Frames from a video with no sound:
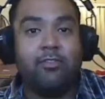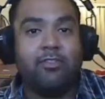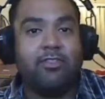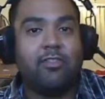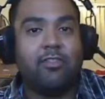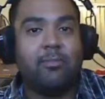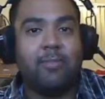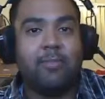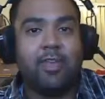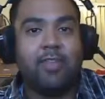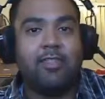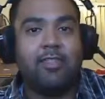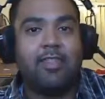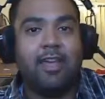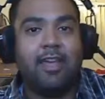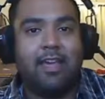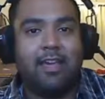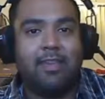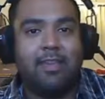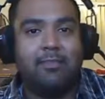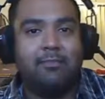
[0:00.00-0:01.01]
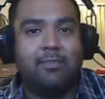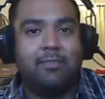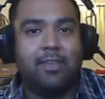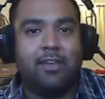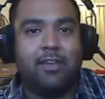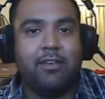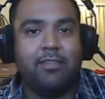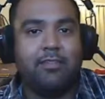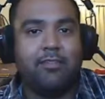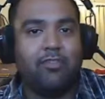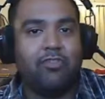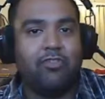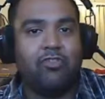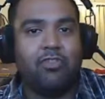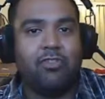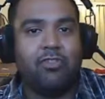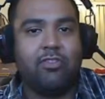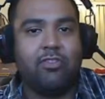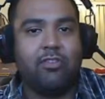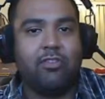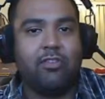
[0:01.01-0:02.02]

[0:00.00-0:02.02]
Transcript: to make that because there's just